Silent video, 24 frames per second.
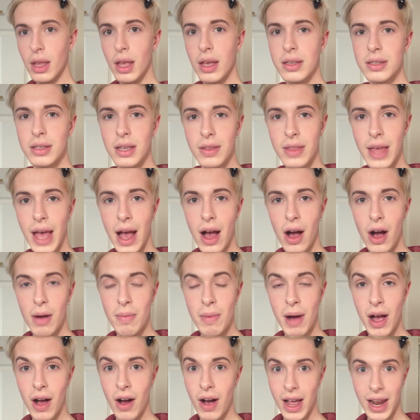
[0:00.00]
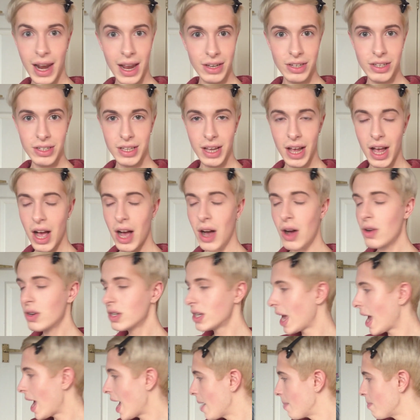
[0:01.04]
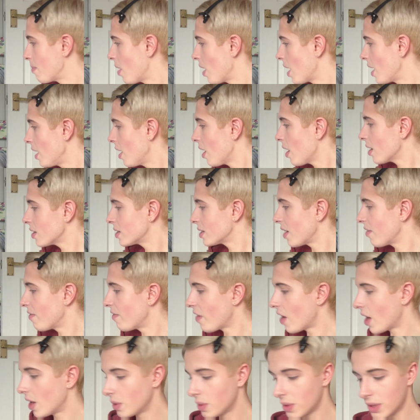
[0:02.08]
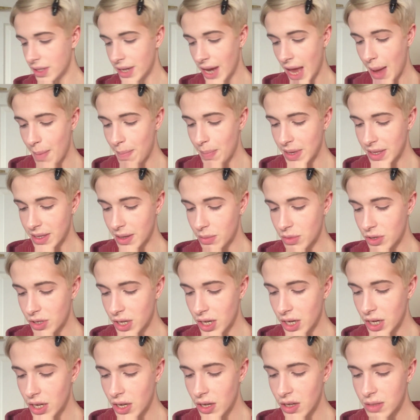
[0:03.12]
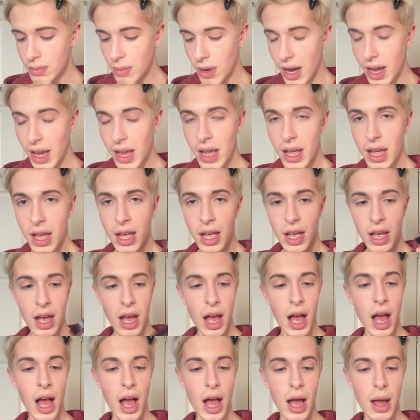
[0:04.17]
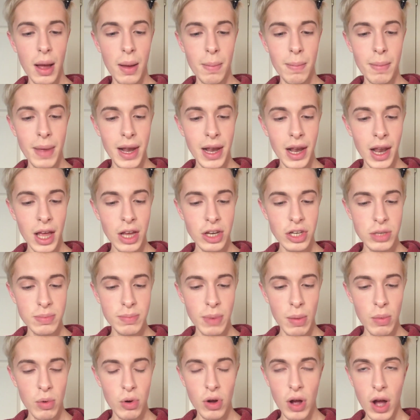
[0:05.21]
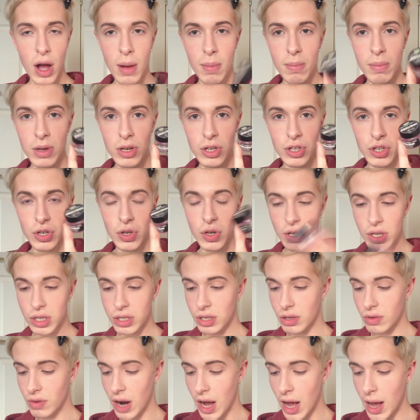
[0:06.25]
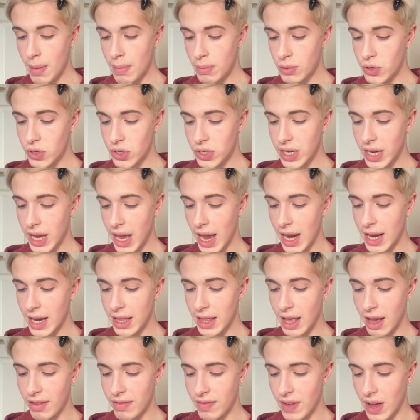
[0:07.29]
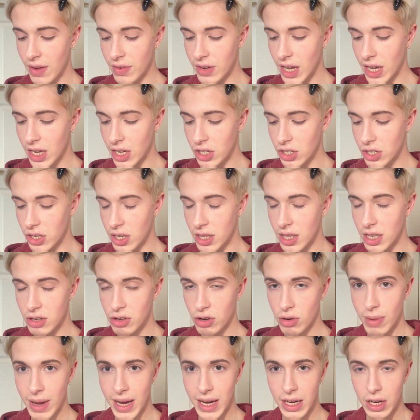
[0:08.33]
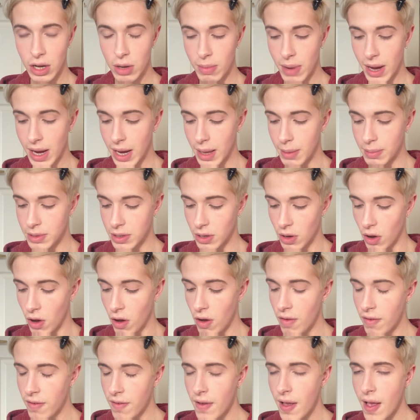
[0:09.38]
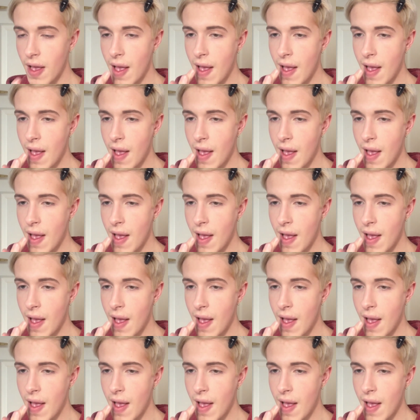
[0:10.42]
So there are my eyelashes curled, and my last and final step is I'm just going to use my Lush Bubblegum Sugar Scrub just to get any of that foundation that's remaining on my lips off.